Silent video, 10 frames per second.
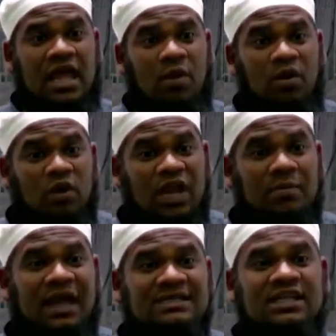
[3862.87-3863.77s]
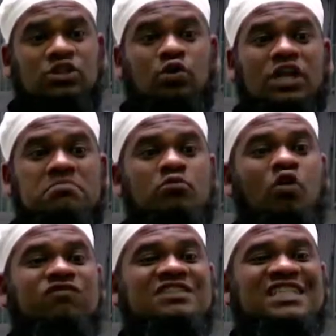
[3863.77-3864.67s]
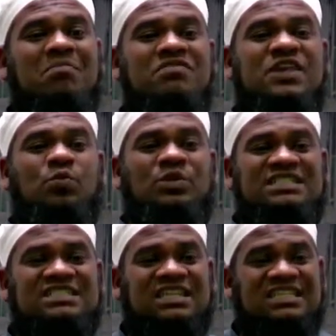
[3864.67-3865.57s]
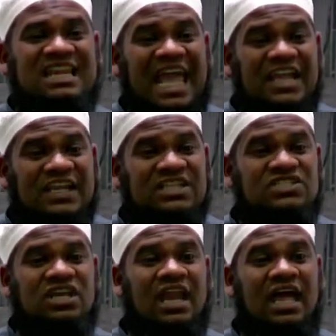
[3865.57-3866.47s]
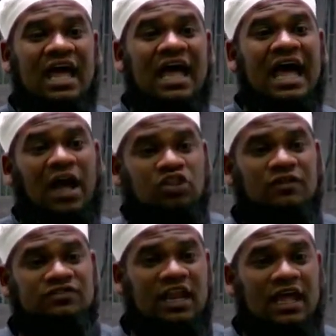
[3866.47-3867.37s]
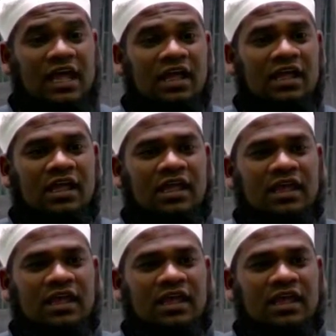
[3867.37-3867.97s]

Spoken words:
And our ulama say to remove something which is disliked in salah out of salah,